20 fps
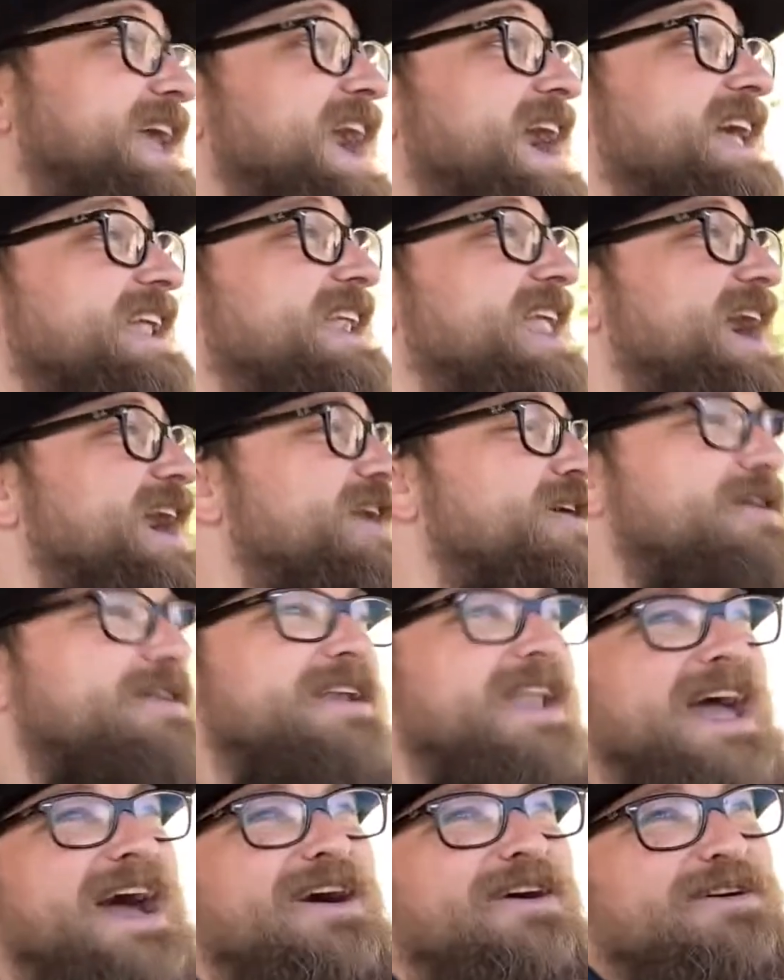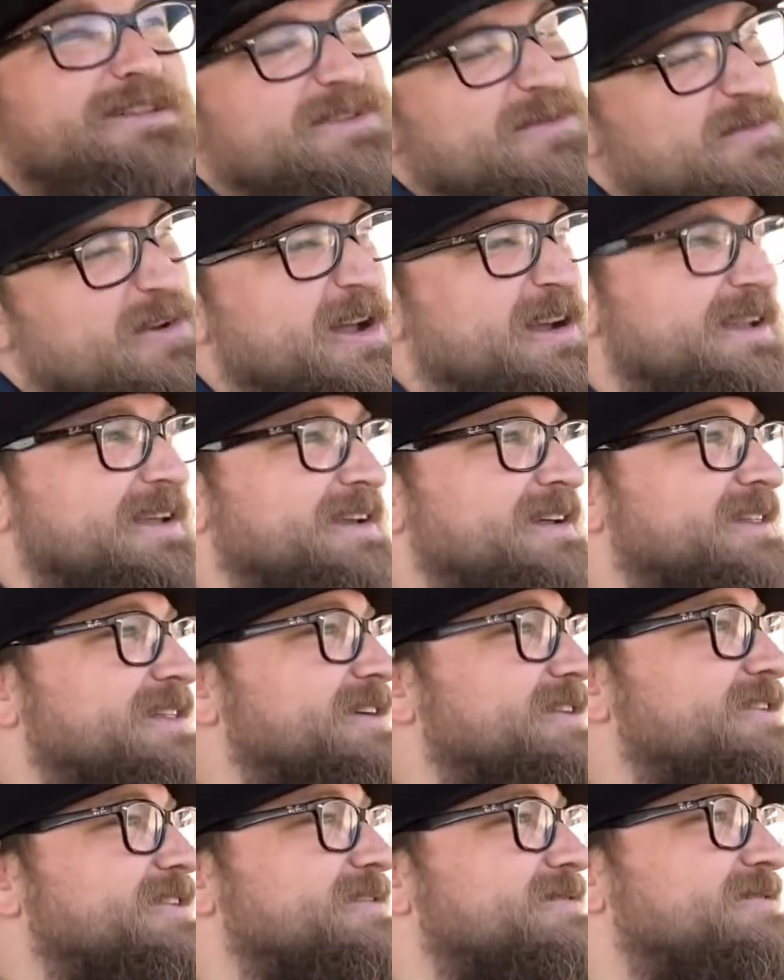Yeah, now it's running a
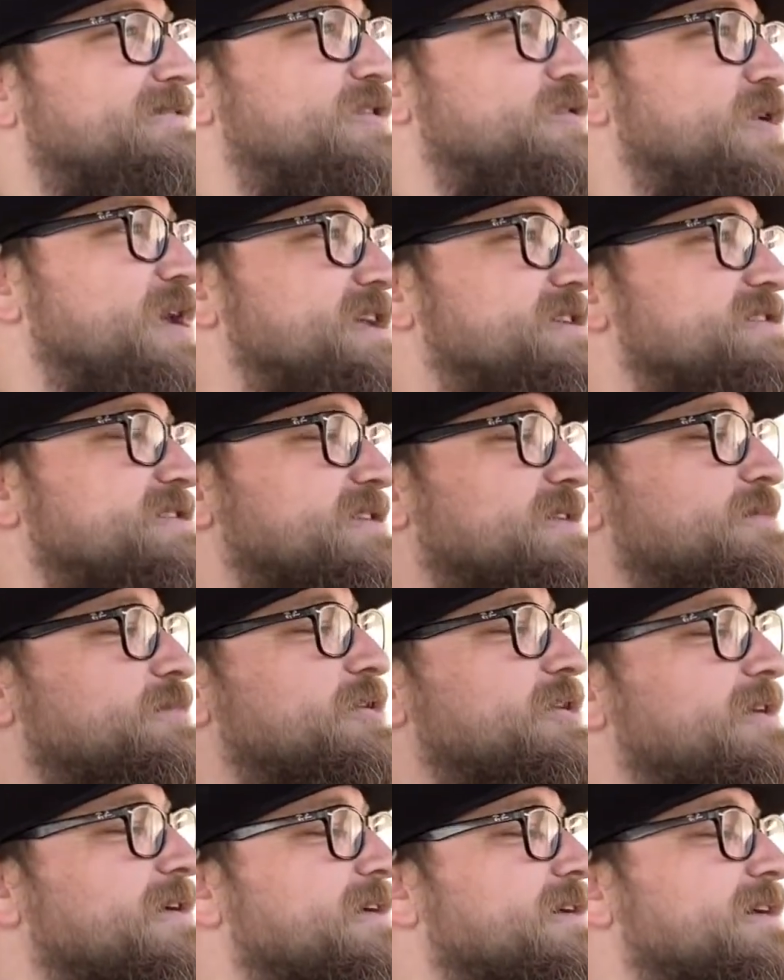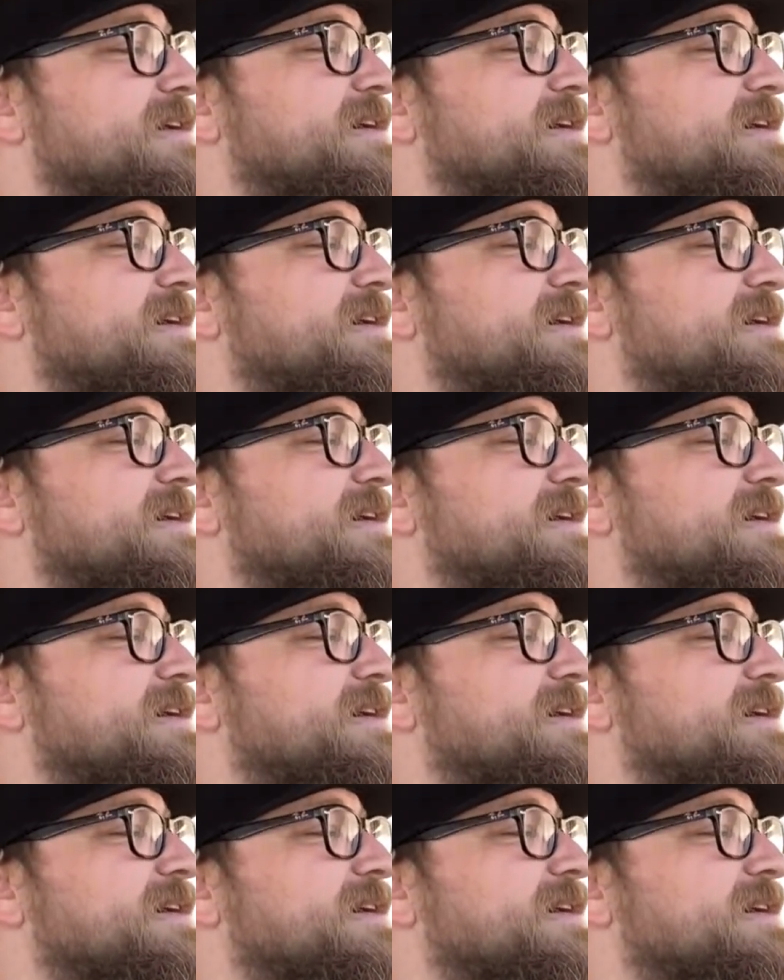little questionable.